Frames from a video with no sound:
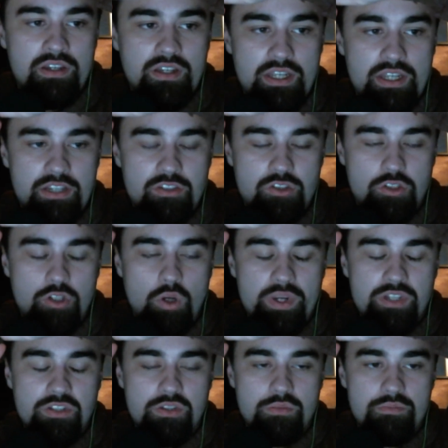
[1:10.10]
It's
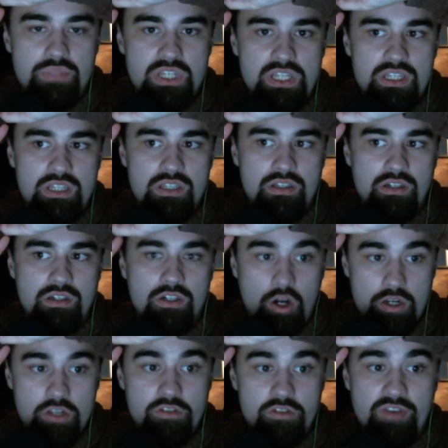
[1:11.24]
going to be
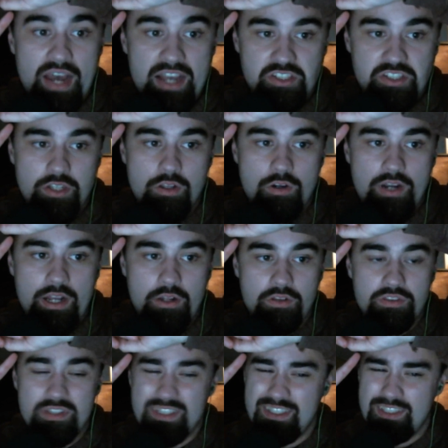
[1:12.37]
cardiovascular
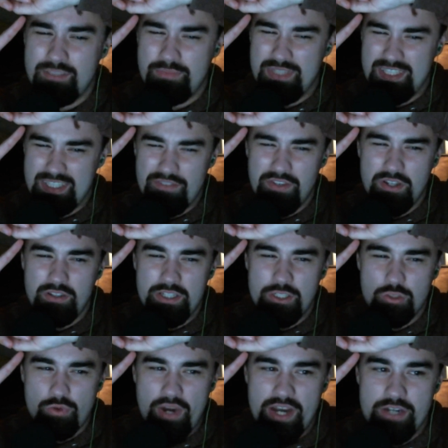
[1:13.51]
health, specifically
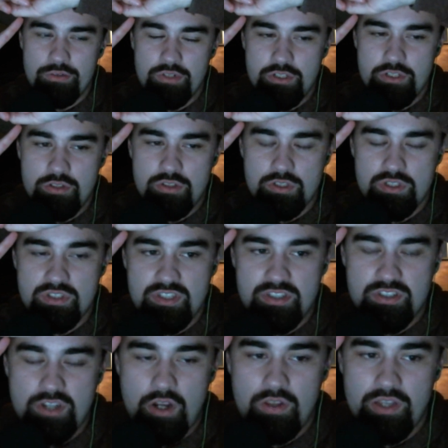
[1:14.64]
trying to reduce
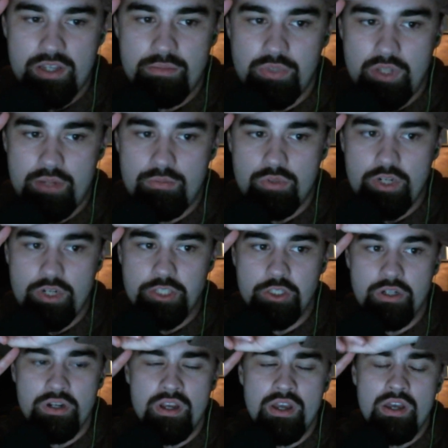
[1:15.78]
systolic blood
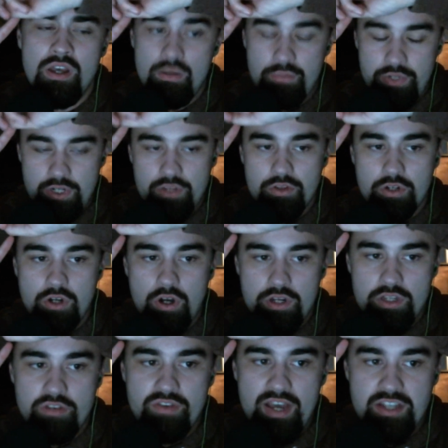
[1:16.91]
pressure, but other
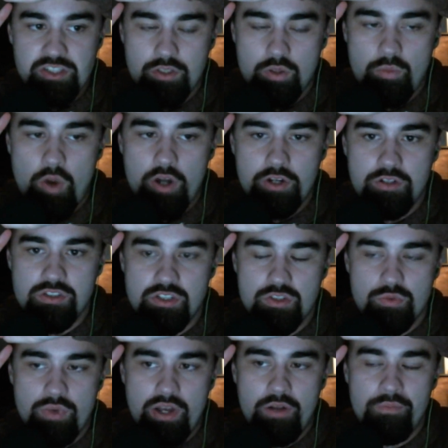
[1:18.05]
cardiovascular markers
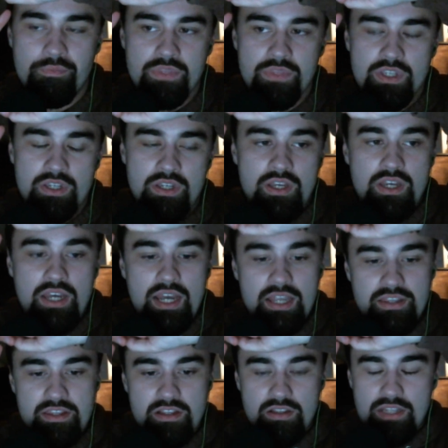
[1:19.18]
as well.
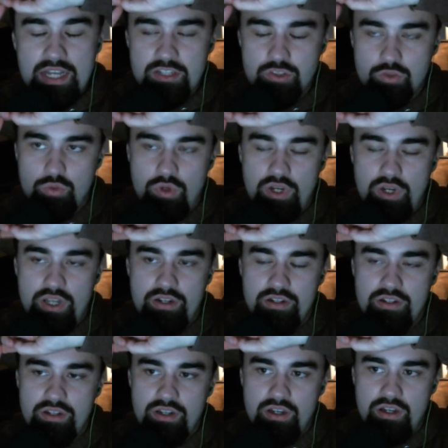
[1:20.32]
And then the last
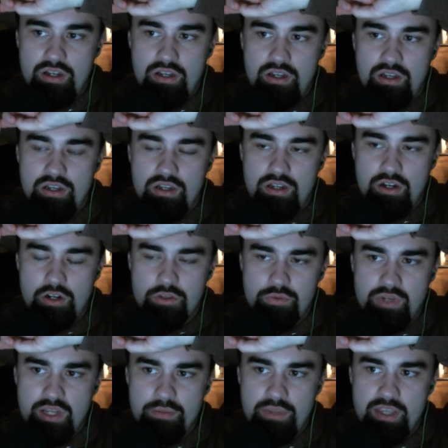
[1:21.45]
one,
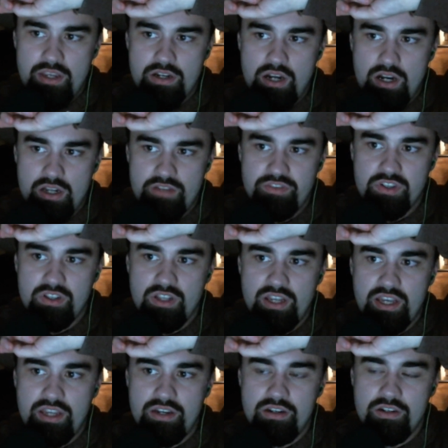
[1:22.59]
arthritic pain, cognitive
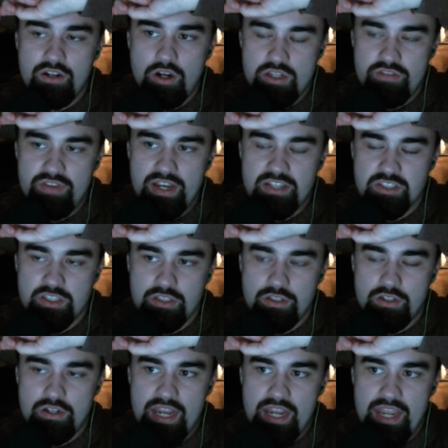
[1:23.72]
decline,
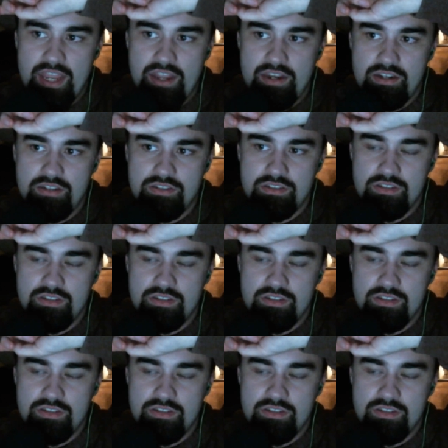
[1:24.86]
cardiovascular, and